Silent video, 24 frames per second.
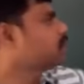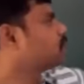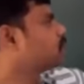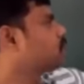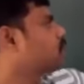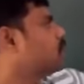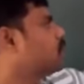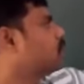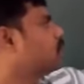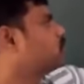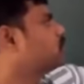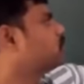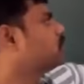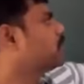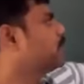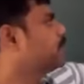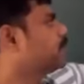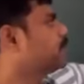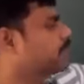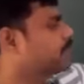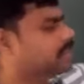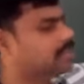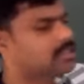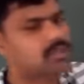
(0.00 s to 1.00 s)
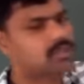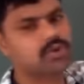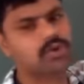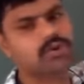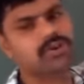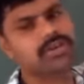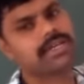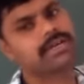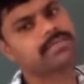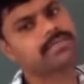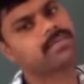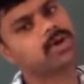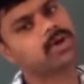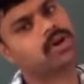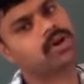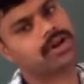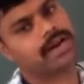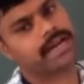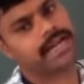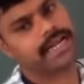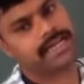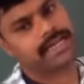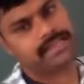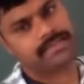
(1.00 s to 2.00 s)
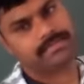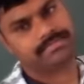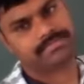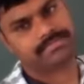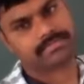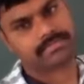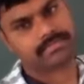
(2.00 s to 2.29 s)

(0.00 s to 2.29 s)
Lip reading: saturated sodium chloride.